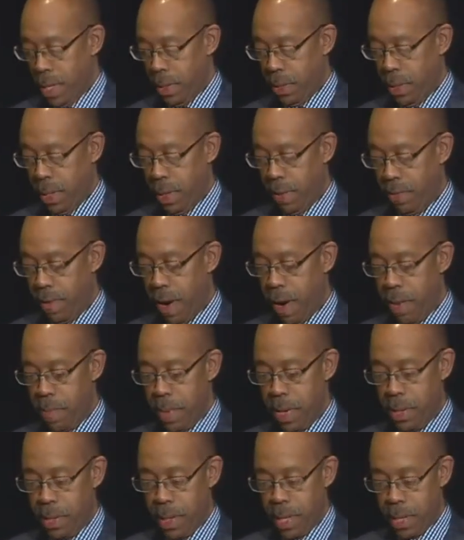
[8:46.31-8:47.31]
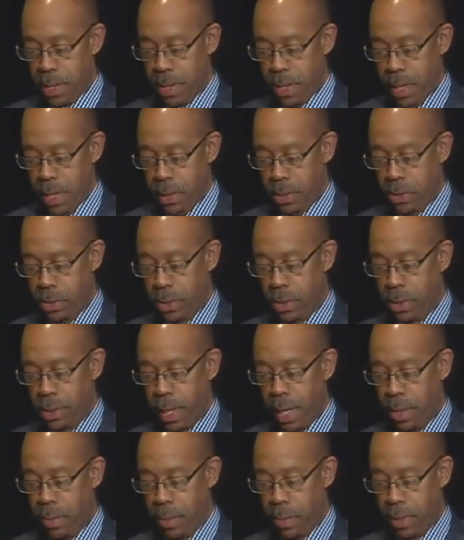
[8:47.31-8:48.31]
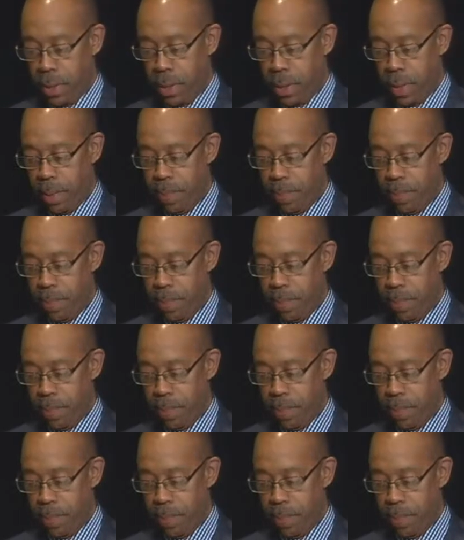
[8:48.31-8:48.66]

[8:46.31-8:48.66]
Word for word: the environment and to sustainability.